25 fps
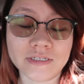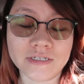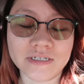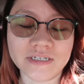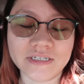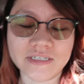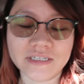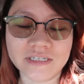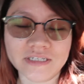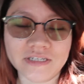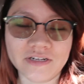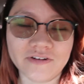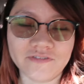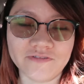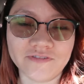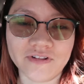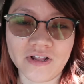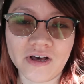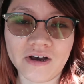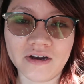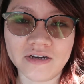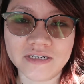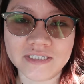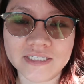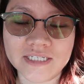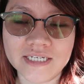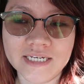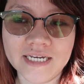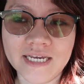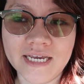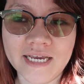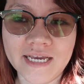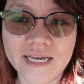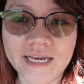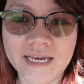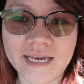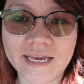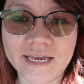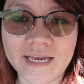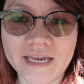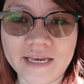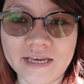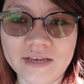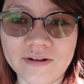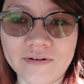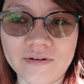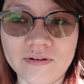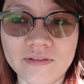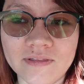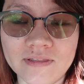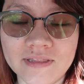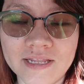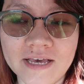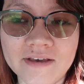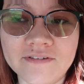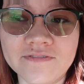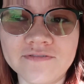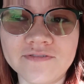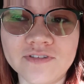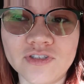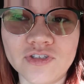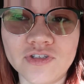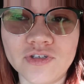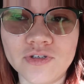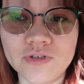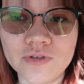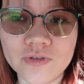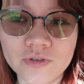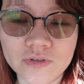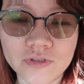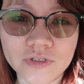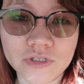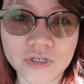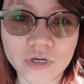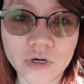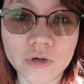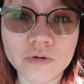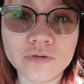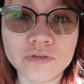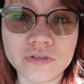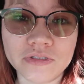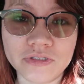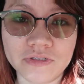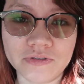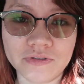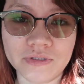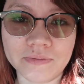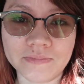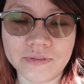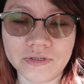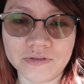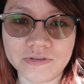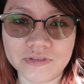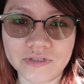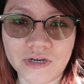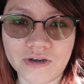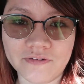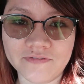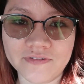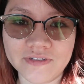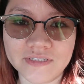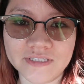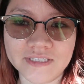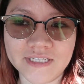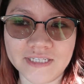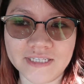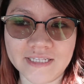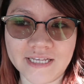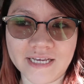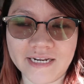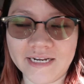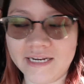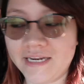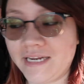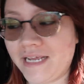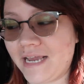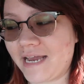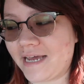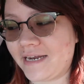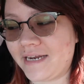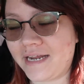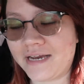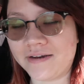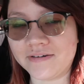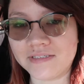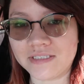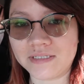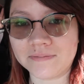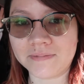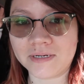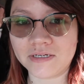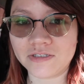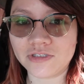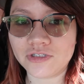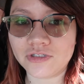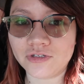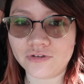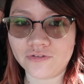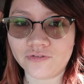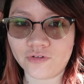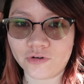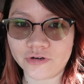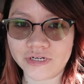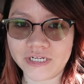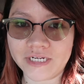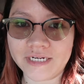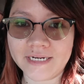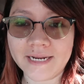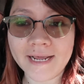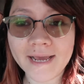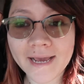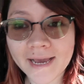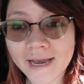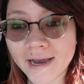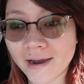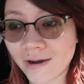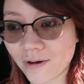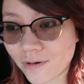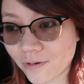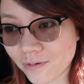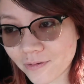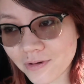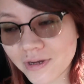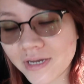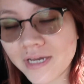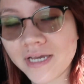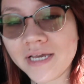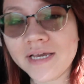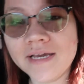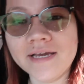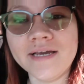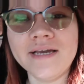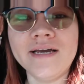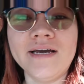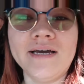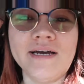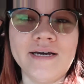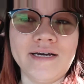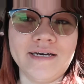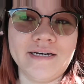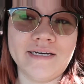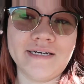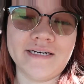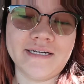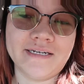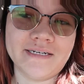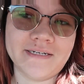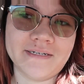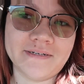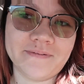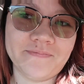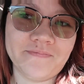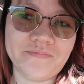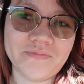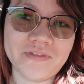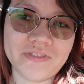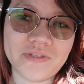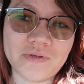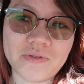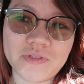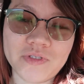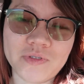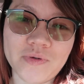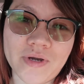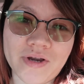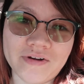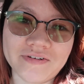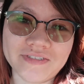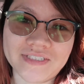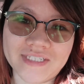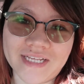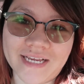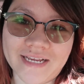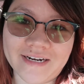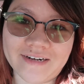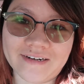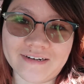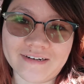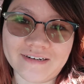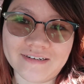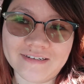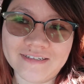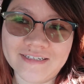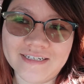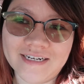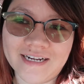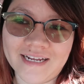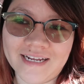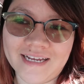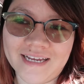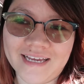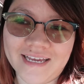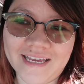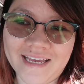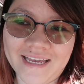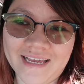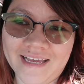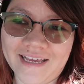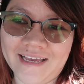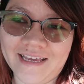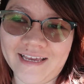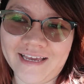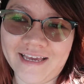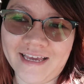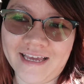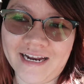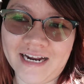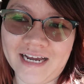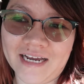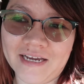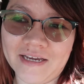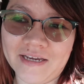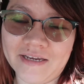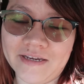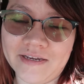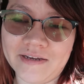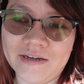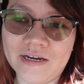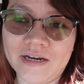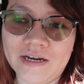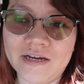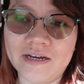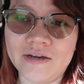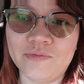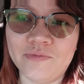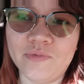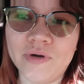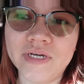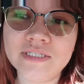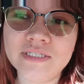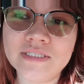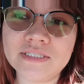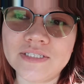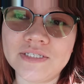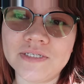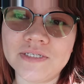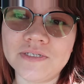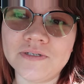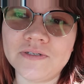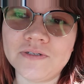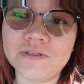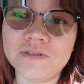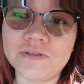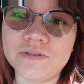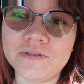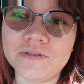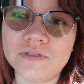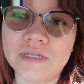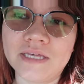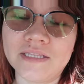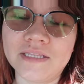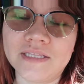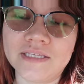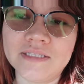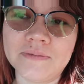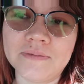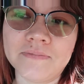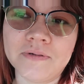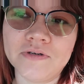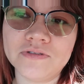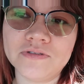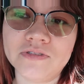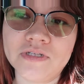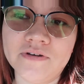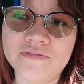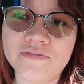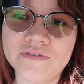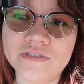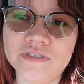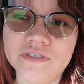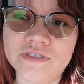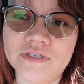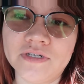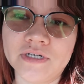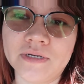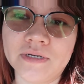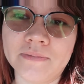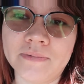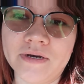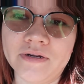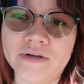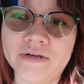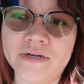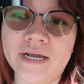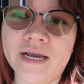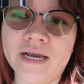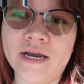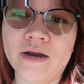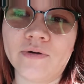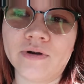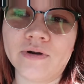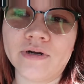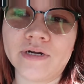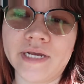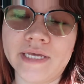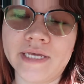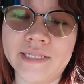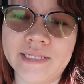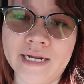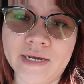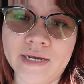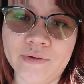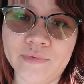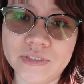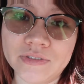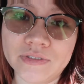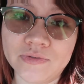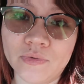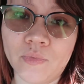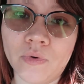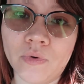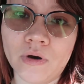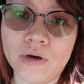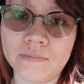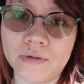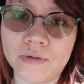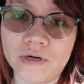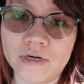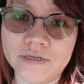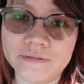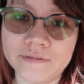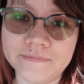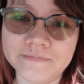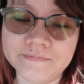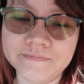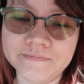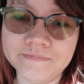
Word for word: or you know vlogged and left to go to the post office and then yeah now it's about 2:40 now um, so two hours later and I, I went to I think the post office took about an hour and then I went to Walmart